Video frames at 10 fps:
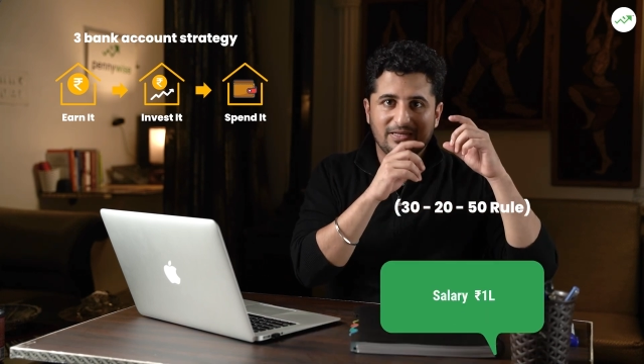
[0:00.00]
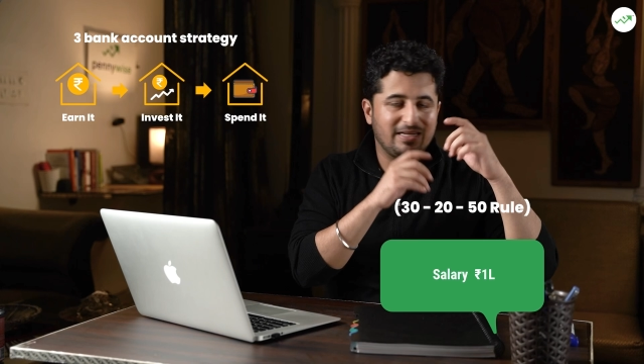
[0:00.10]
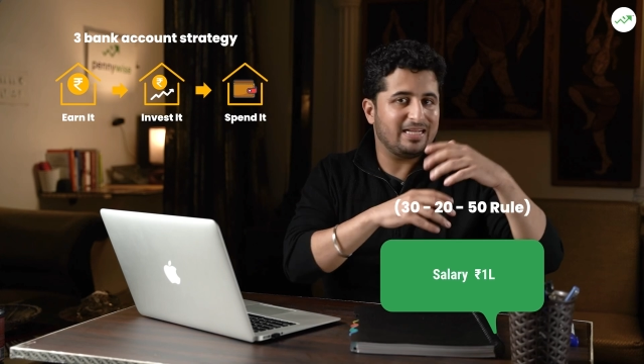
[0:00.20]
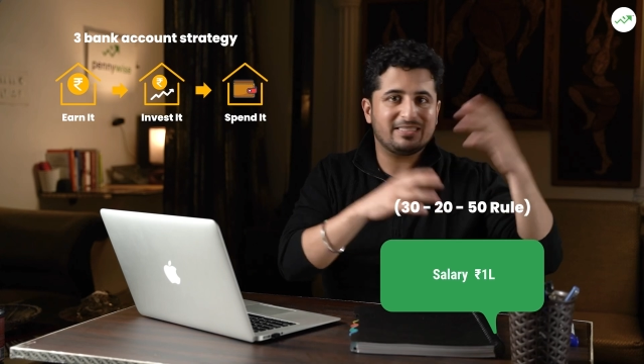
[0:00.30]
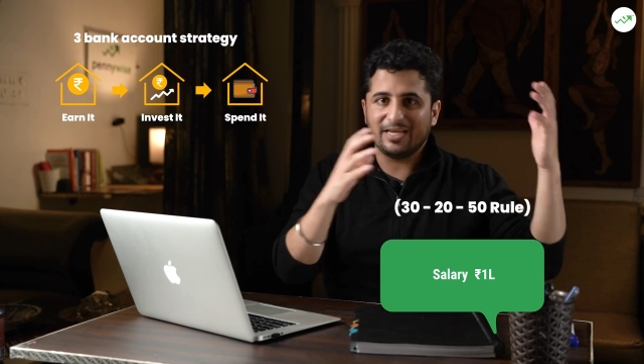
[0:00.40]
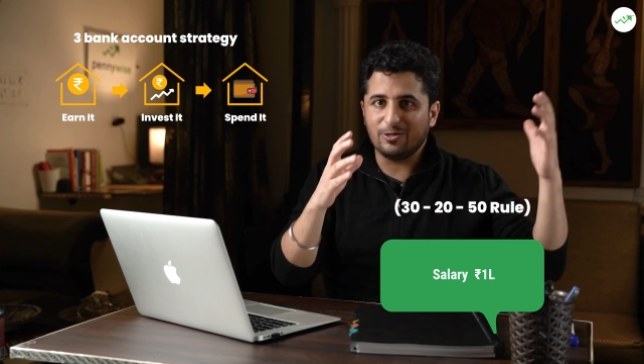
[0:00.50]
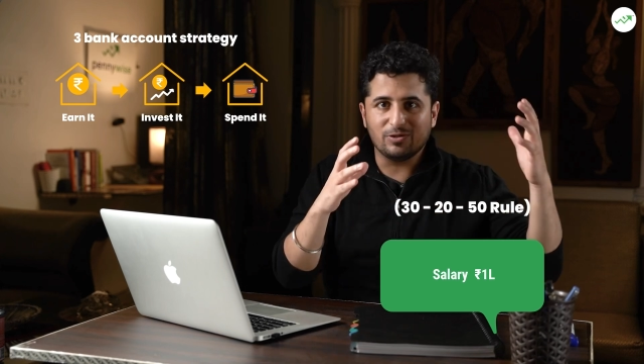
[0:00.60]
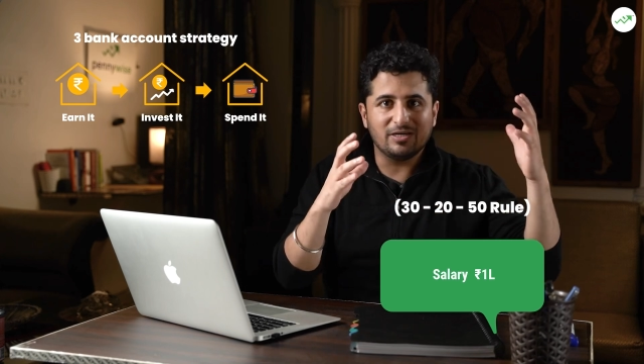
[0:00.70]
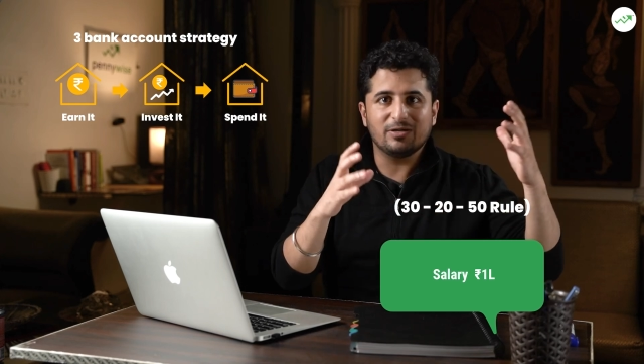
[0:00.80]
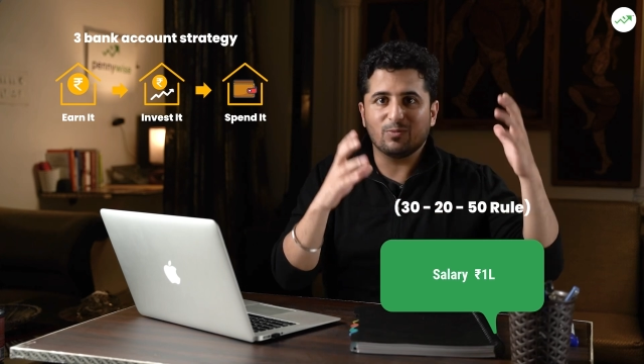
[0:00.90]
let's say
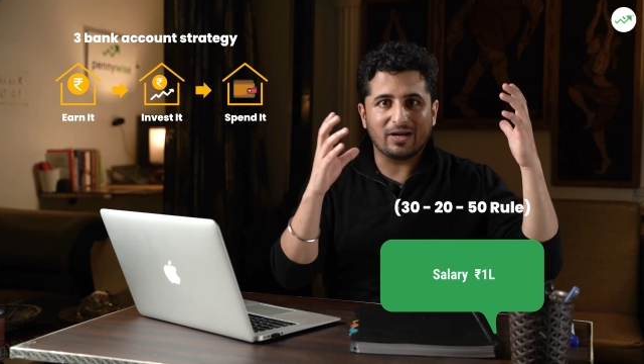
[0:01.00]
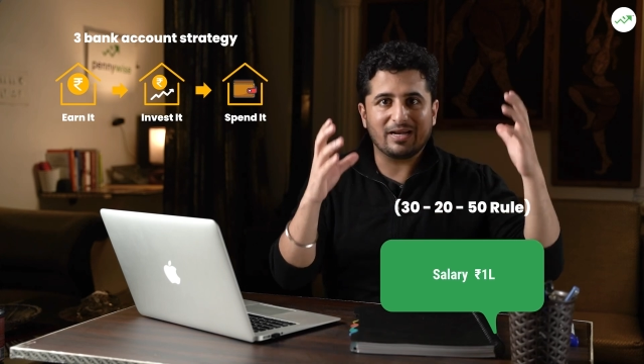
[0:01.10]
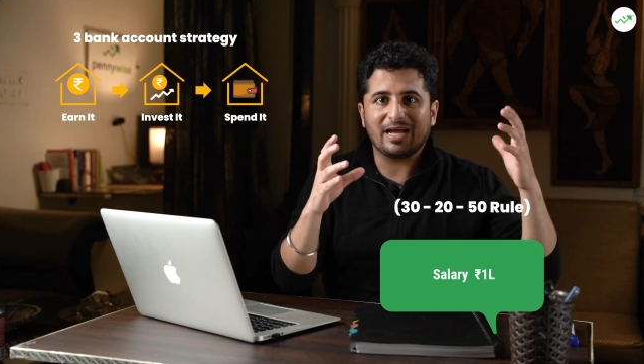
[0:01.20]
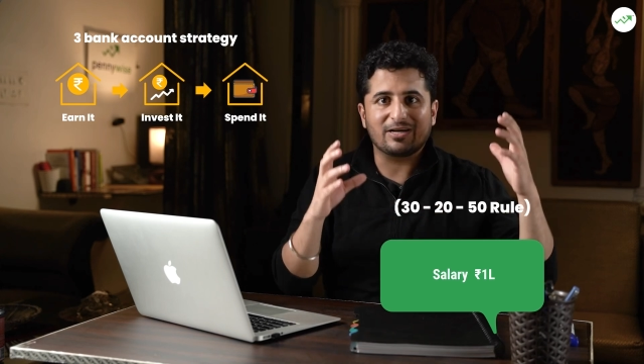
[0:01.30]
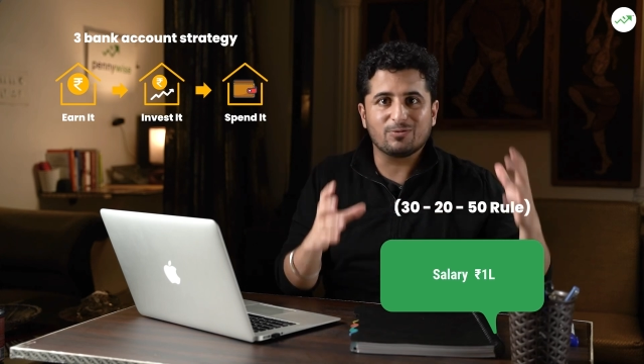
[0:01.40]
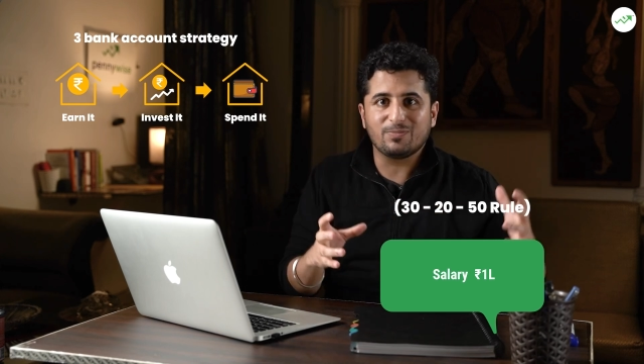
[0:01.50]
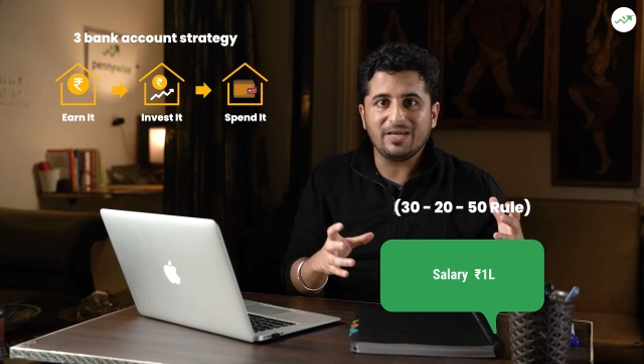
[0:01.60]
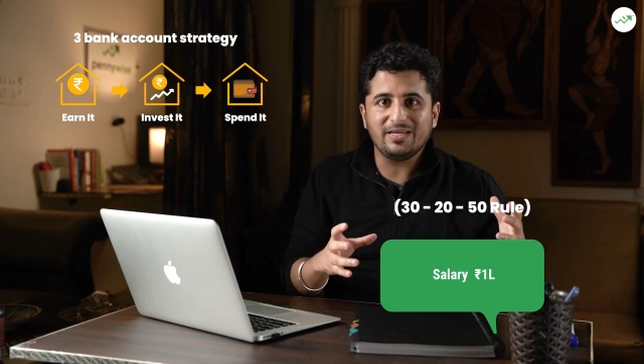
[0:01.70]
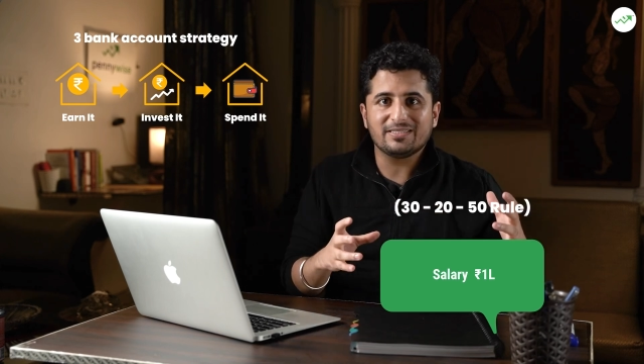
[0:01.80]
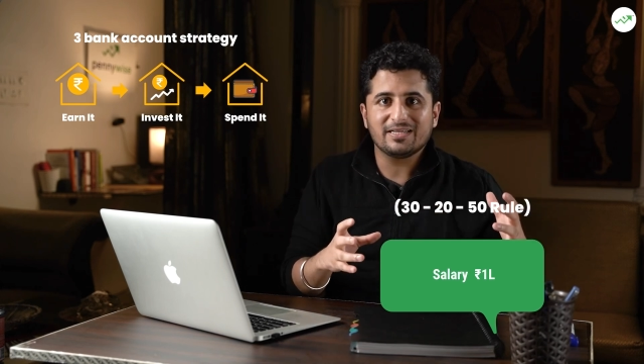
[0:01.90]
you earn 1 lakh
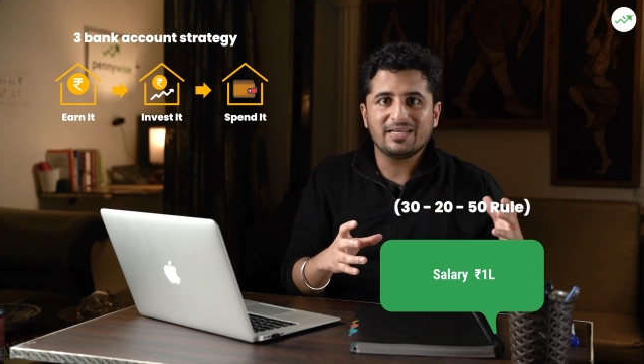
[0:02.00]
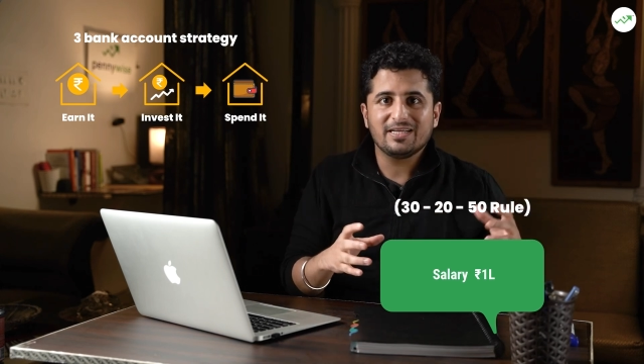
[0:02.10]
rupees,